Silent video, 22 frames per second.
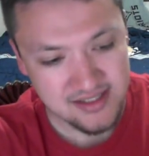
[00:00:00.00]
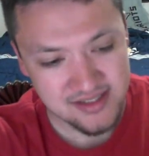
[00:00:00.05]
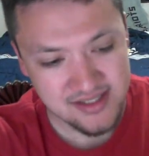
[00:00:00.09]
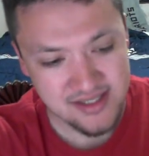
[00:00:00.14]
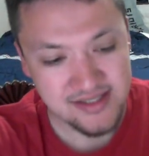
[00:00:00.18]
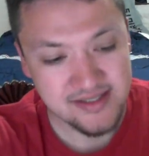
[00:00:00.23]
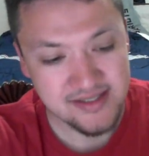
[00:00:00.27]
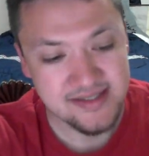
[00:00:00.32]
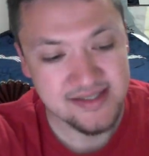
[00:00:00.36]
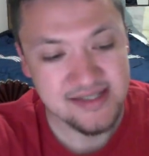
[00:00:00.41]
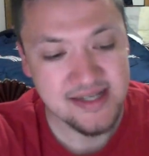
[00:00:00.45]

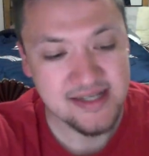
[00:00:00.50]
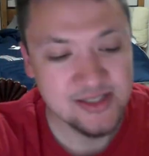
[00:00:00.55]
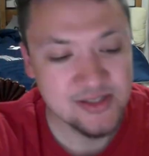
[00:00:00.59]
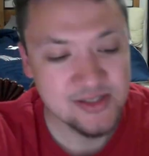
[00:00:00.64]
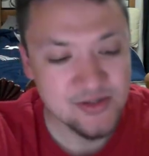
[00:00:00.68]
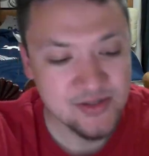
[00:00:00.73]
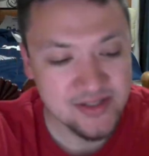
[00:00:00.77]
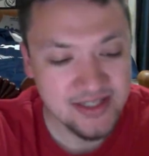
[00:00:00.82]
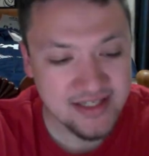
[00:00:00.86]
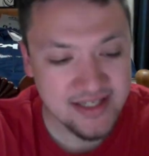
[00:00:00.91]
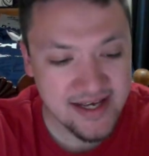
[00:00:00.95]
Thus,
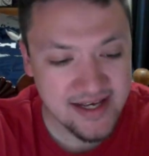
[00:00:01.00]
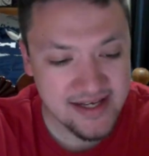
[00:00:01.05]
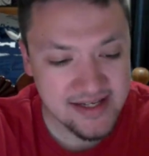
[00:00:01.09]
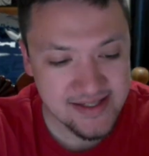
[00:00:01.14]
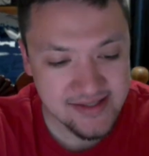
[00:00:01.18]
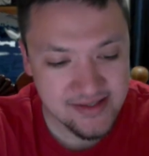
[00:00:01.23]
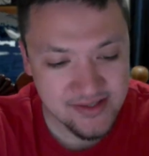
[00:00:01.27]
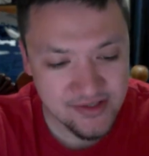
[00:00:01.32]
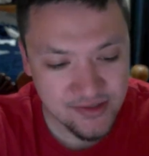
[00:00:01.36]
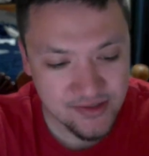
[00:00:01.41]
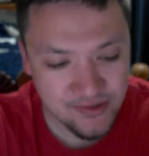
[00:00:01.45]
as we get
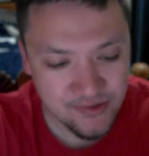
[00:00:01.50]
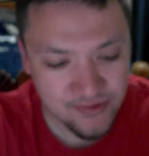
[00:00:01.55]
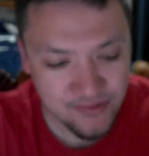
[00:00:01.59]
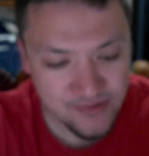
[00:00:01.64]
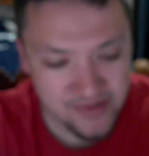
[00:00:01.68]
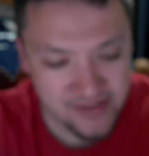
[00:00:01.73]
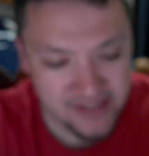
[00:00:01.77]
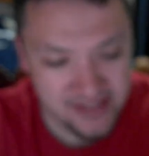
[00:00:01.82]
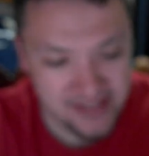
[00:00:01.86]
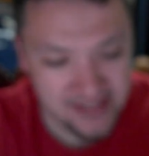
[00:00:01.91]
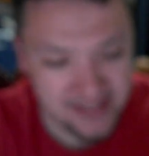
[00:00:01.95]
into
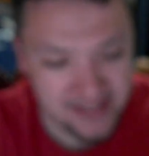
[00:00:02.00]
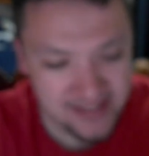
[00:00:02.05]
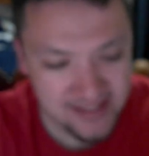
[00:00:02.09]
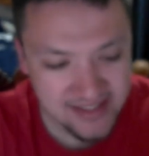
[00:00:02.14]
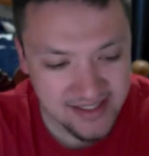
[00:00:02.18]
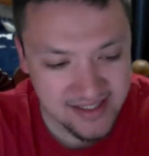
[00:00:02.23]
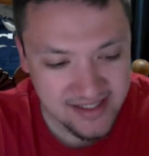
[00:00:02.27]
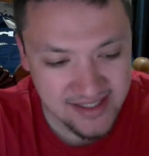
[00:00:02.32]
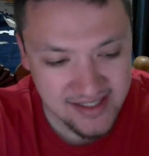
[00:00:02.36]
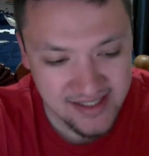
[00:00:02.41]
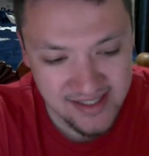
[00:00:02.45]
the